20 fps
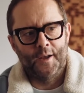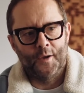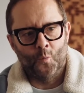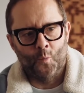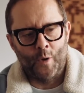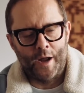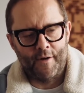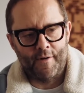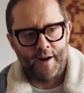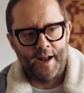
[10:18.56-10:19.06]

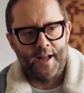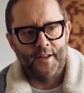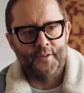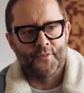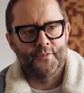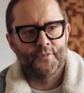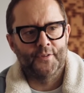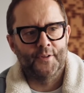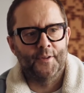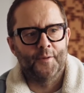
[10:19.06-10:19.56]

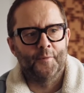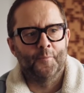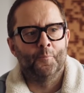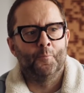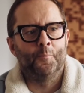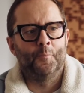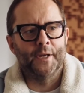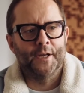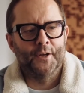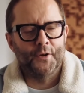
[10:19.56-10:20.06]
Whereas,
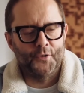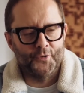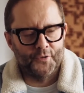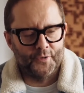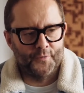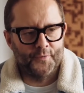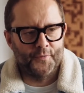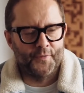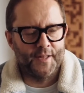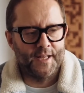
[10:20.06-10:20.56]
because
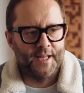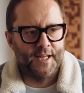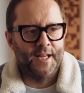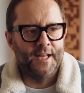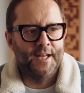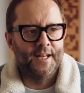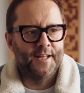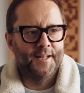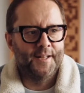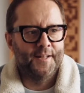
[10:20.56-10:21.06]
of
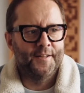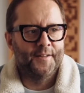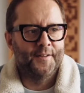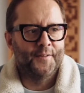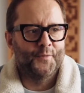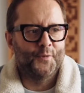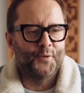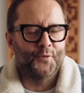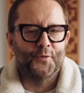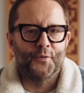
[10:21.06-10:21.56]
the
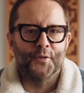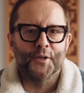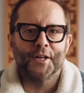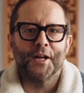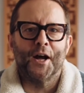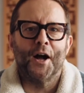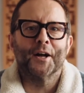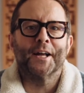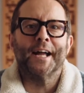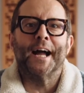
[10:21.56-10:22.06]

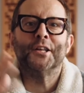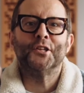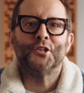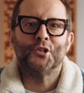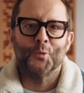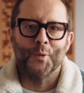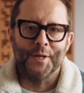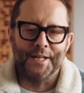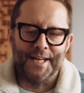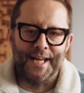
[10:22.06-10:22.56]

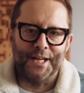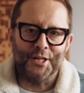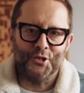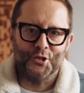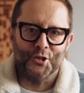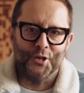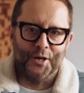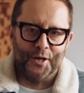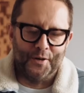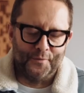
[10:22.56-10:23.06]
gargantuan
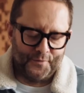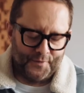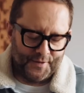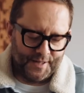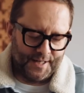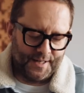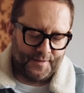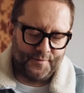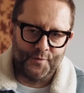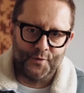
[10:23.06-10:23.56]
nature of
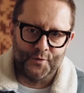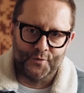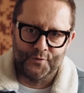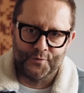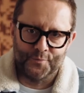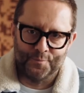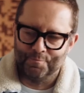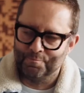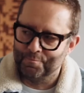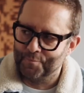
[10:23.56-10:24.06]
the
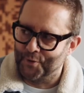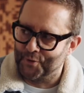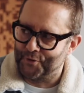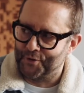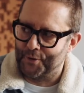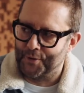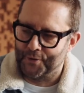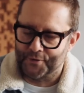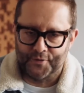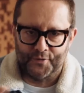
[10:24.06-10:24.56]
Sonos'
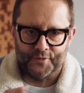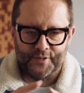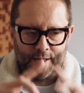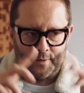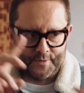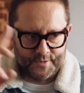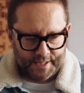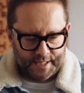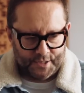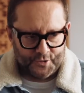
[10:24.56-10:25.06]

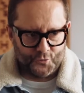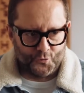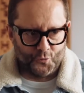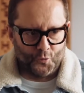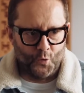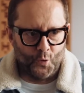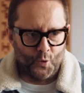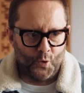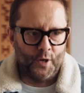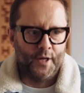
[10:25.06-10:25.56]
soundstage
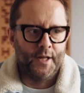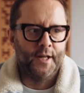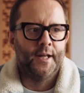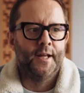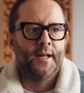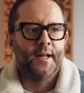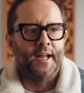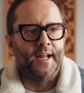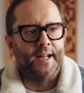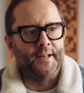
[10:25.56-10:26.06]
draw,
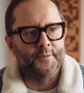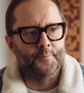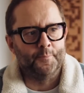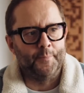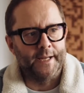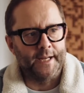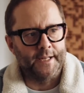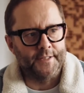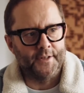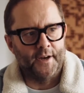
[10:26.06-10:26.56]
its
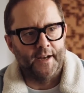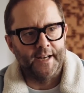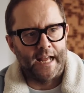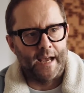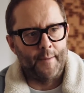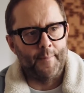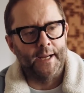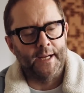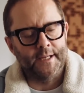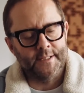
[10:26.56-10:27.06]
bigger
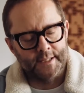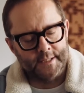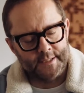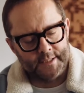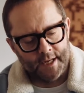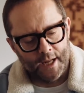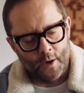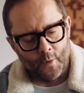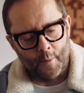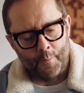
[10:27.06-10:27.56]
dynamics,
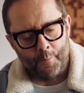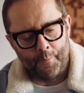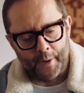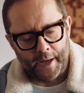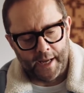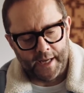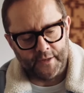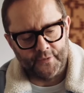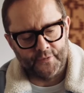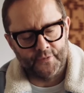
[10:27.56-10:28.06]
its lower
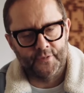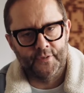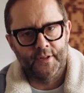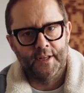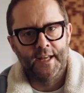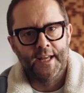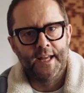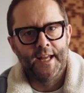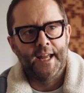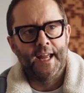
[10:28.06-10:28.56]
bass,
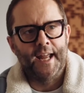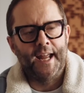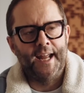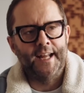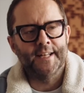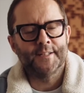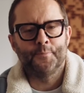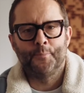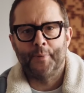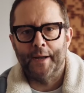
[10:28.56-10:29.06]

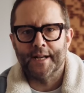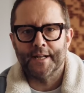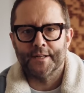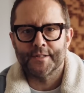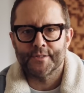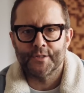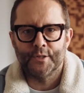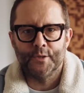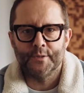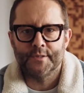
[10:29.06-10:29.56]
it's better
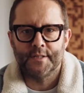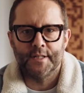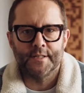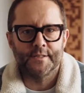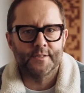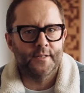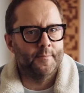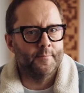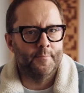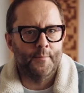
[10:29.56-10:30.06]

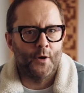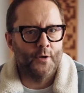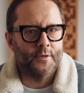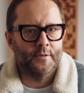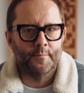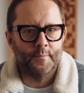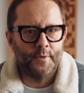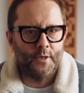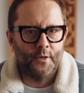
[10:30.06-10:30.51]
suited to modern